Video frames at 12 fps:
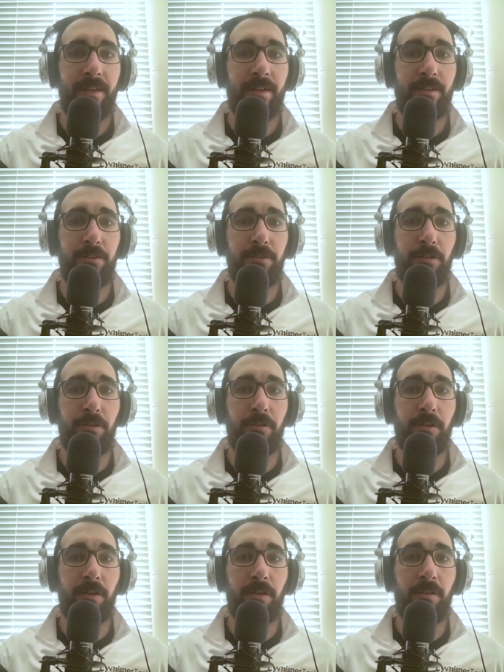Google
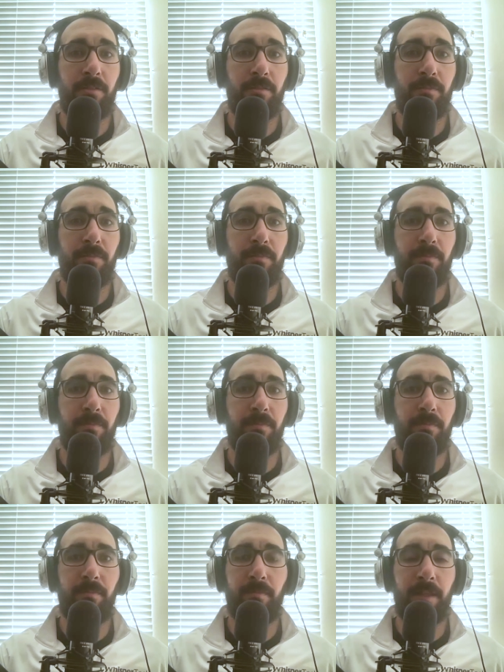Chrome.
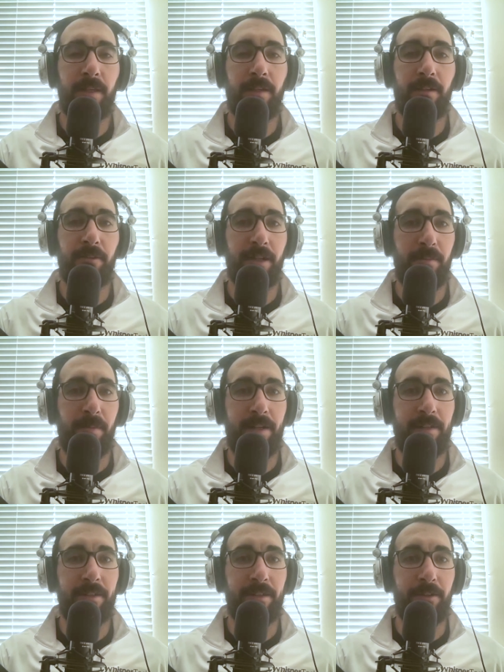Oh, come
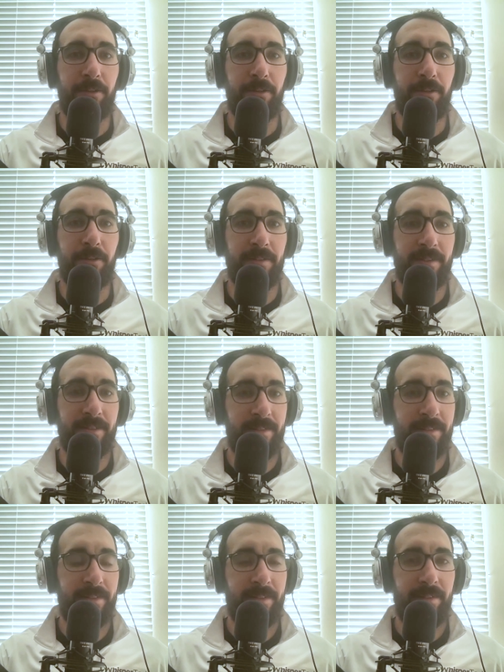on, Google.
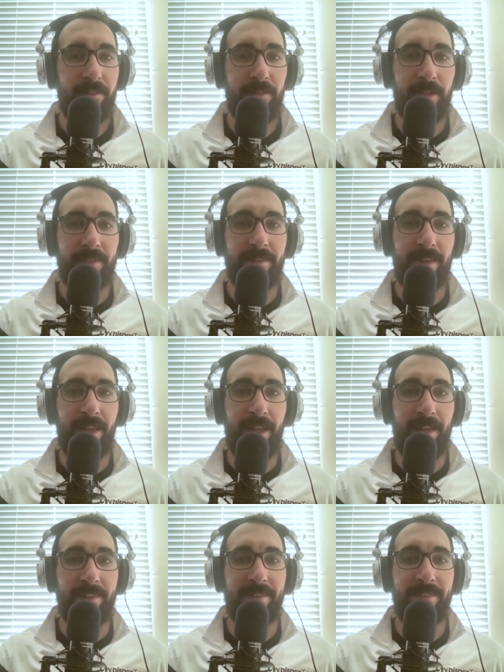What is
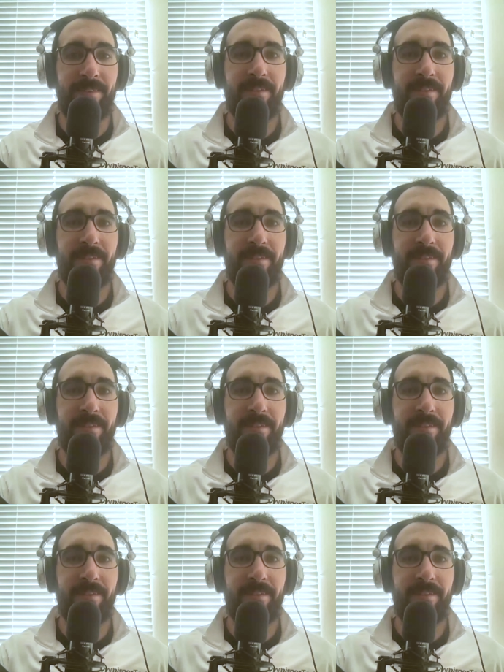this?